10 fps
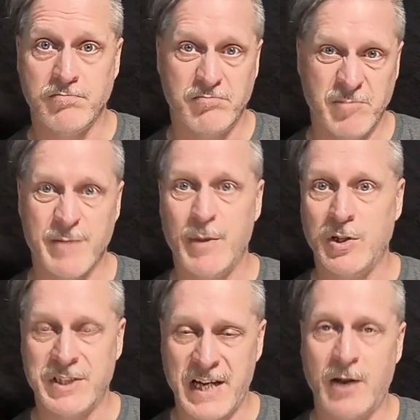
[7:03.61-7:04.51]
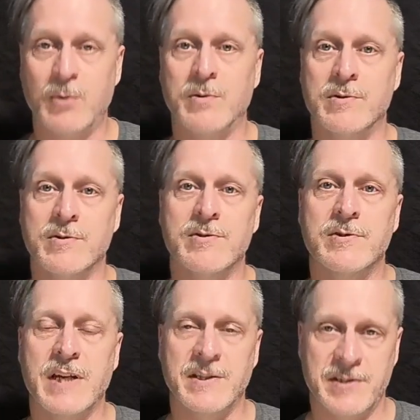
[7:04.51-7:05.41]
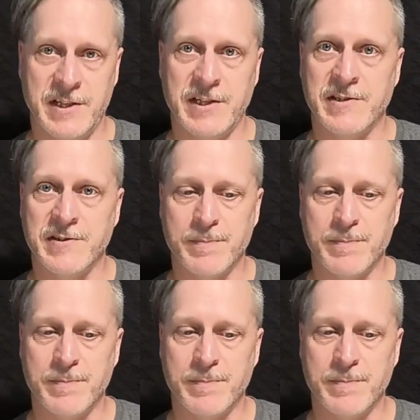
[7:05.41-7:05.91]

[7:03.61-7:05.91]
small towns and cities.